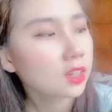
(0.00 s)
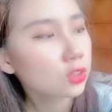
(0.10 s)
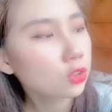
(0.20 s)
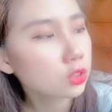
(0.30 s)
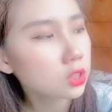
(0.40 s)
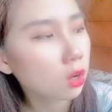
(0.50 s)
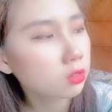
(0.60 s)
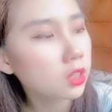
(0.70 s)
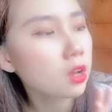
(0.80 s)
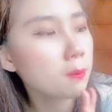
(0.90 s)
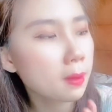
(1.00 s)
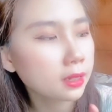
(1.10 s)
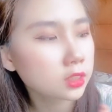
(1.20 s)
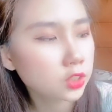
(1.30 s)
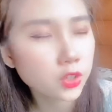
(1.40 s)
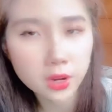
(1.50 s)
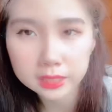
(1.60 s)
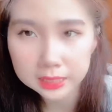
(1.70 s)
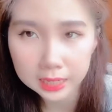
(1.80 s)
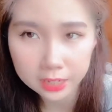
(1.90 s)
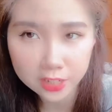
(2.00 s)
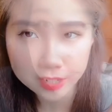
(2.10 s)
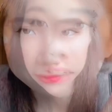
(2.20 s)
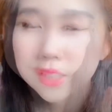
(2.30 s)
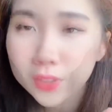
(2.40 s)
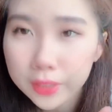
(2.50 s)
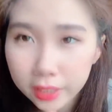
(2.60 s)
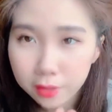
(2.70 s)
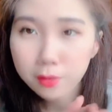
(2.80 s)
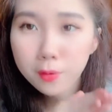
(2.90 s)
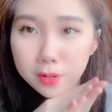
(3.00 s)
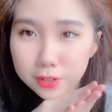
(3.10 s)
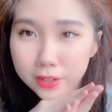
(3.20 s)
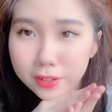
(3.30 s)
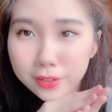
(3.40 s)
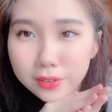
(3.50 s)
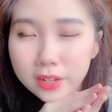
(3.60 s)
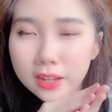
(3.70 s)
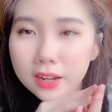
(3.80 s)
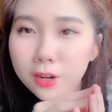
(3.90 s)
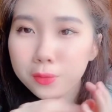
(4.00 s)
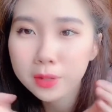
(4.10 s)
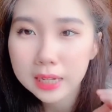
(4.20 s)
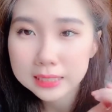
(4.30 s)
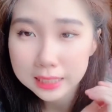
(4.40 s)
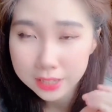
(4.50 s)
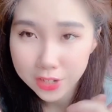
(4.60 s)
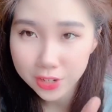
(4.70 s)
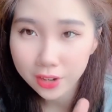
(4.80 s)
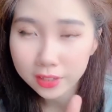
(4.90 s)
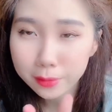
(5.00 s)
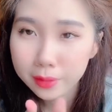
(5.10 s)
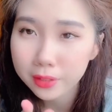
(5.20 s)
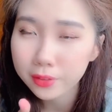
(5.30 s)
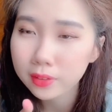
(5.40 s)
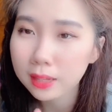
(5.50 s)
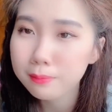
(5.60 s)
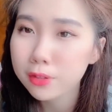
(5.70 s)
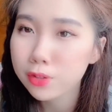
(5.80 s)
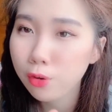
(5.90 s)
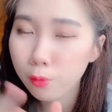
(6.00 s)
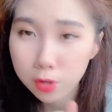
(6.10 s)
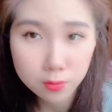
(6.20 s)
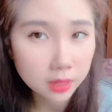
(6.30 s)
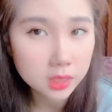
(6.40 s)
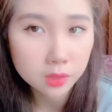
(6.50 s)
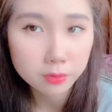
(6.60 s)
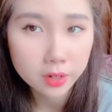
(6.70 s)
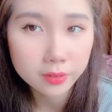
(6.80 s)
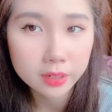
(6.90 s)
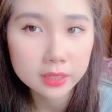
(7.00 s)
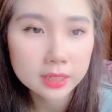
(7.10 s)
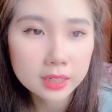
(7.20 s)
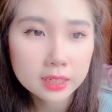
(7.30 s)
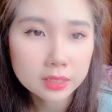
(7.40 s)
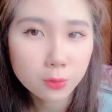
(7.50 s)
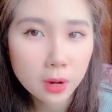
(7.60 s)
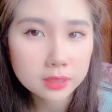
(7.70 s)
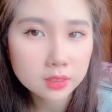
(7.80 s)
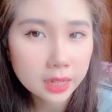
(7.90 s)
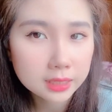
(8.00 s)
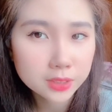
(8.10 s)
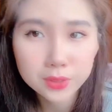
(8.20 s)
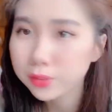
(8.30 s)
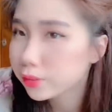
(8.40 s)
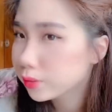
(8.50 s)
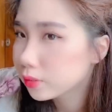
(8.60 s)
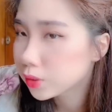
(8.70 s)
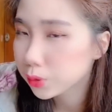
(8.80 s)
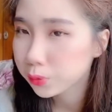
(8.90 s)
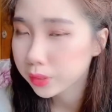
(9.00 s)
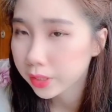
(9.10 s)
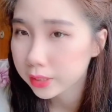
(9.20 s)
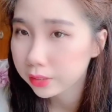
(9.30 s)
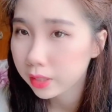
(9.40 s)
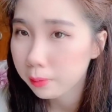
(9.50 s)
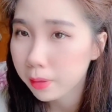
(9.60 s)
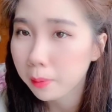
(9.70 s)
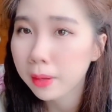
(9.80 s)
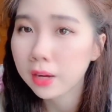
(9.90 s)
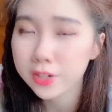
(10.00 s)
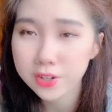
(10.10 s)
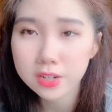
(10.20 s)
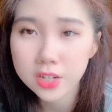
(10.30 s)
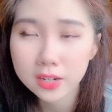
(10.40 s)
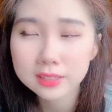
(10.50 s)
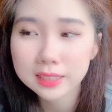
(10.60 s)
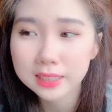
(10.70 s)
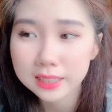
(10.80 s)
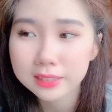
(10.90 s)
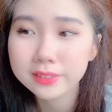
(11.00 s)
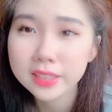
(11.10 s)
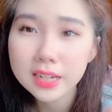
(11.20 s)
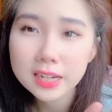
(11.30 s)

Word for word: don't use it often now but it's still great as a collection so thank you for watching it till the end I hope you guys enjoyed the video let me know which one is your favorite one Kenzo two Victoria's Secret and Balmain or three Charles and Keith